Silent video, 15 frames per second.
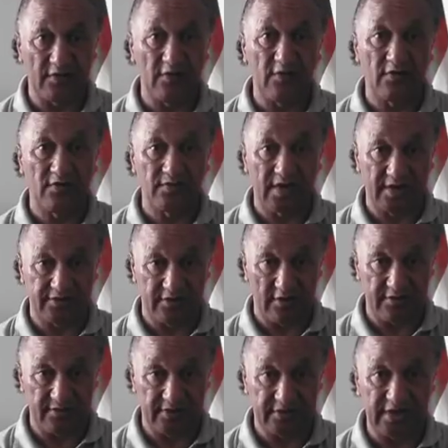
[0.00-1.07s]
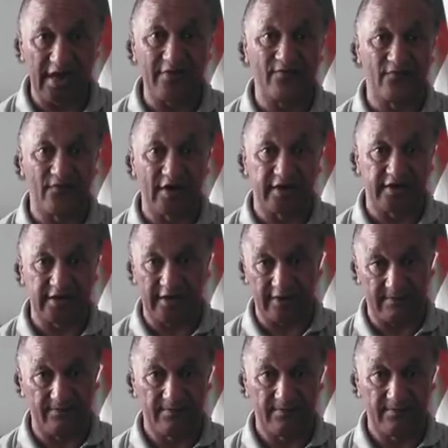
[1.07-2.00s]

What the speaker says: all my documents, everything,